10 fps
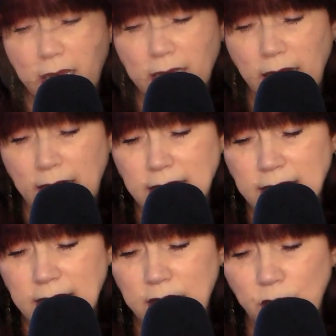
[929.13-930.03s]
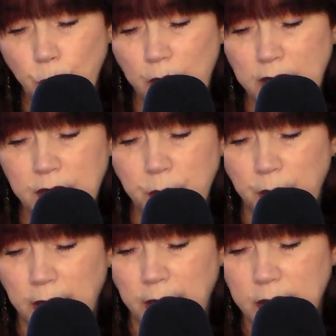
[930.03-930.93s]
In
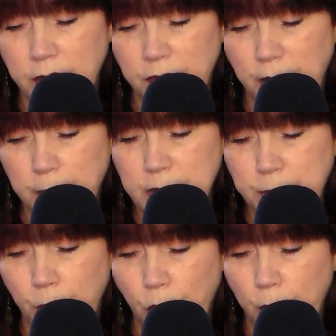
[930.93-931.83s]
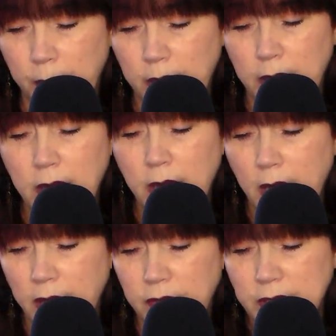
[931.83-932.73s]
1823, the famous poem
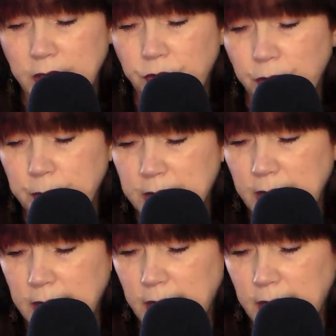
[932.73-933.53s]
A Visit from St.